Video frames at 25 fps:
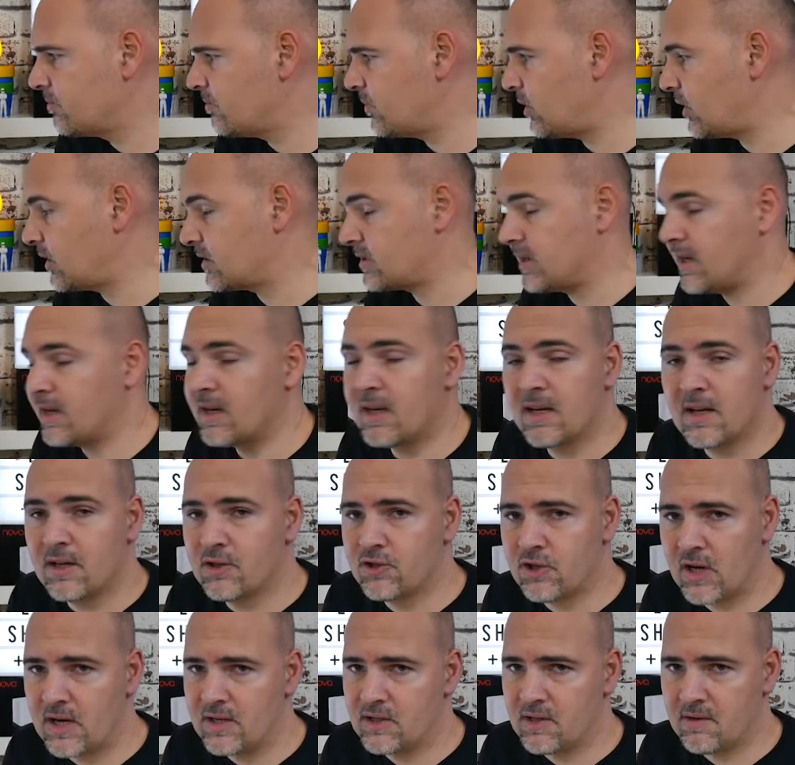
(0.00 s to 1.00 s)
But like I said,
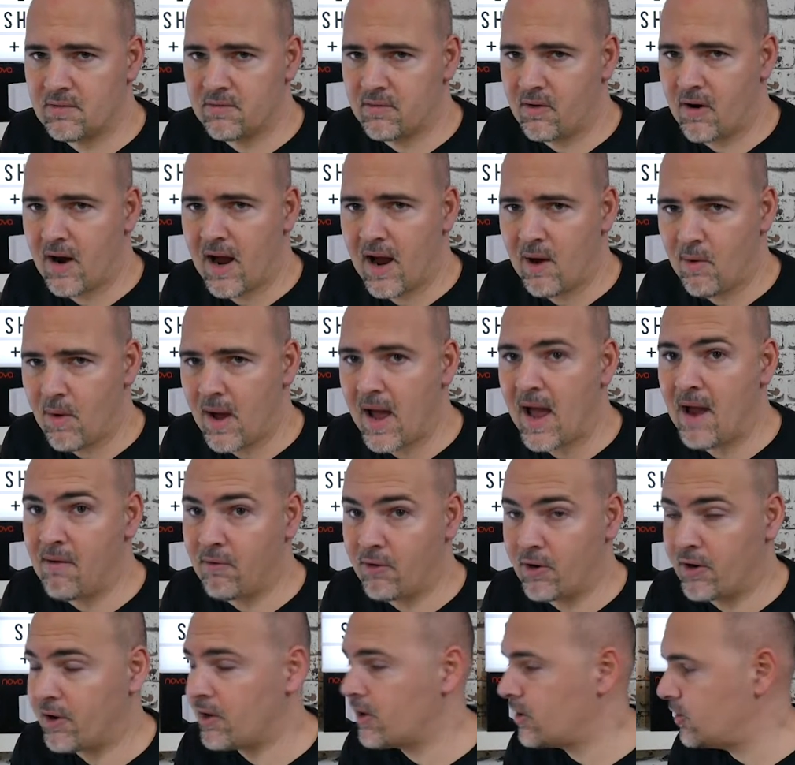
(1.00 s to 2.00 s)
change it for
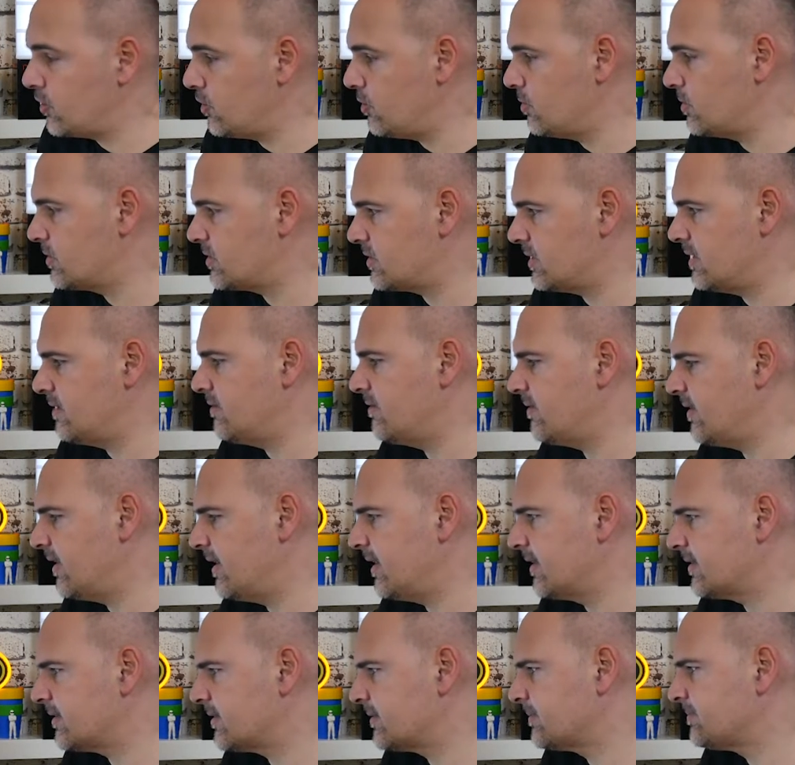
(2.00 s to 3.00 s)
however you see
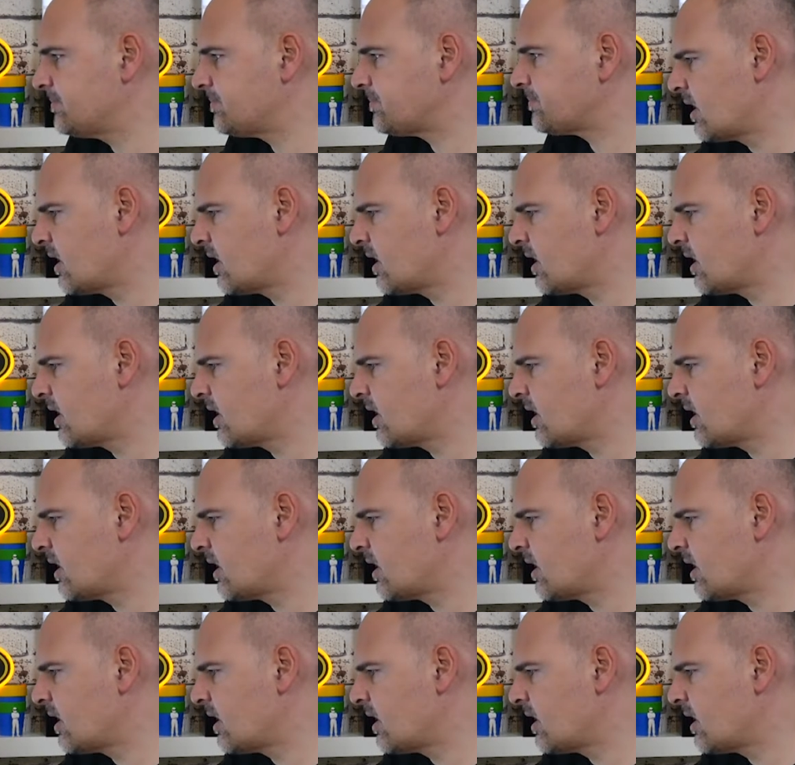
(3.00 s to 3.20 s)
fit.